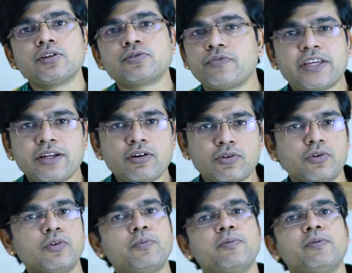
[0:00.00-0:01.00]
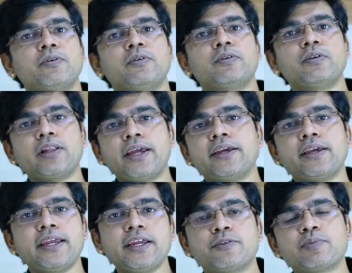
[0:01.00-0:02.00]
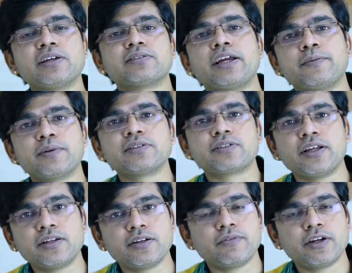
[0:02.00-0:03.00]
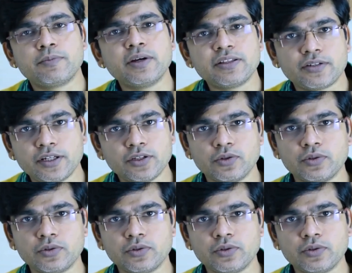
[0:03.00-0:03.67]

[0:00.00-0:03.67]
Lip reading: So we cannot go like 8 plus 9 plus 10 divided by 3.